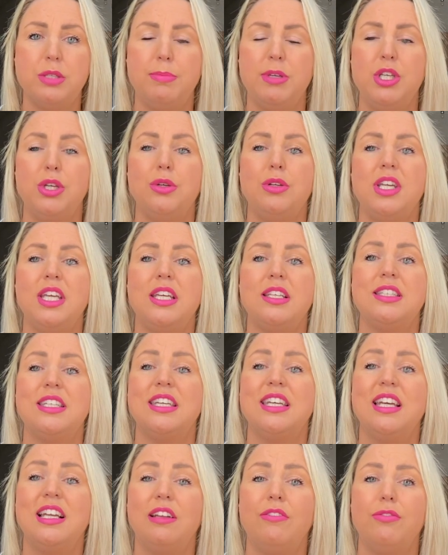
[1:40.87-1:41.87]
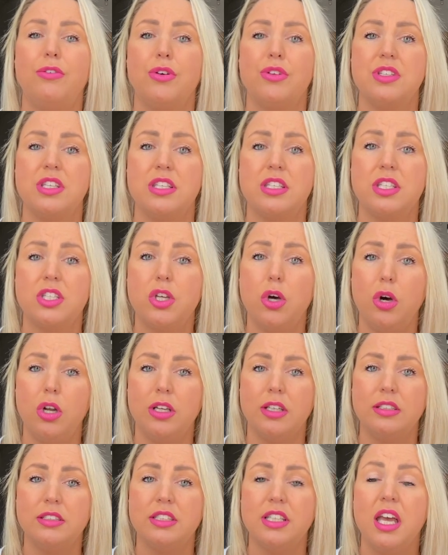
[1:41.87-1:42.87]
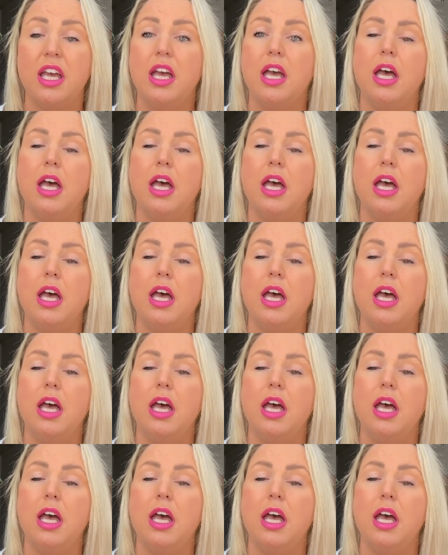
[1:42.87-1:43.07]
to be unique to hill forts in Scotland,